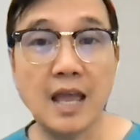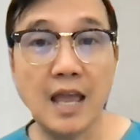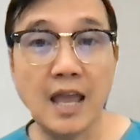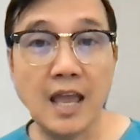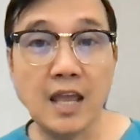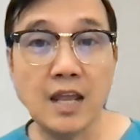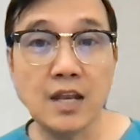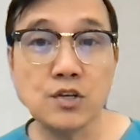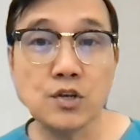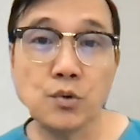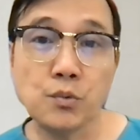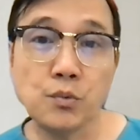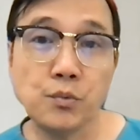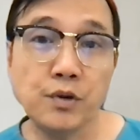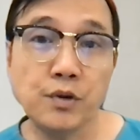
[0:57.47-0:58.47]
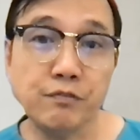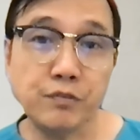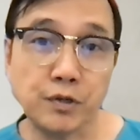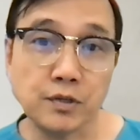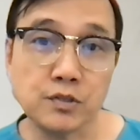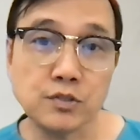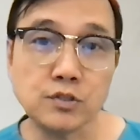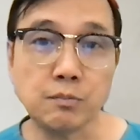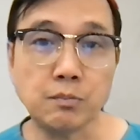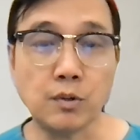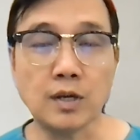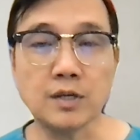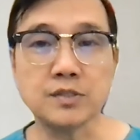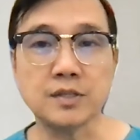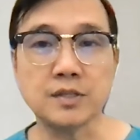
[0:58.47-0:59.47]
and reverse the
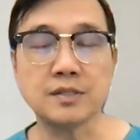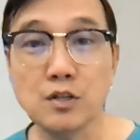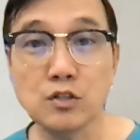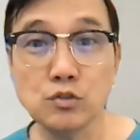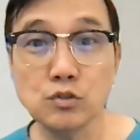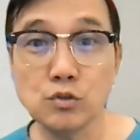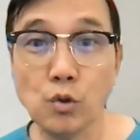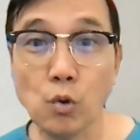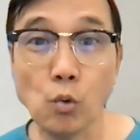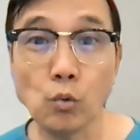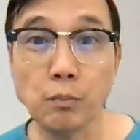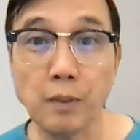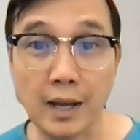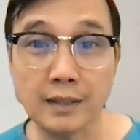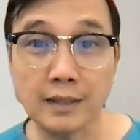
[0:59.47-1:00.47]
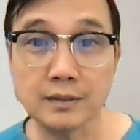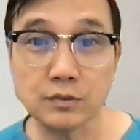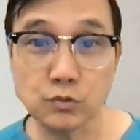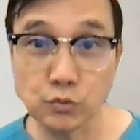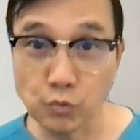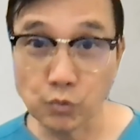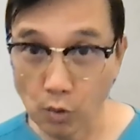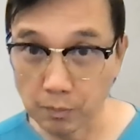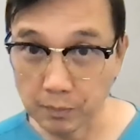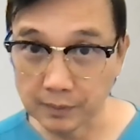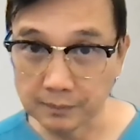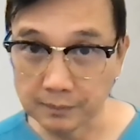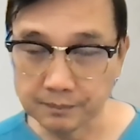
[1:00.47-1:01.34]
process to go back to normal.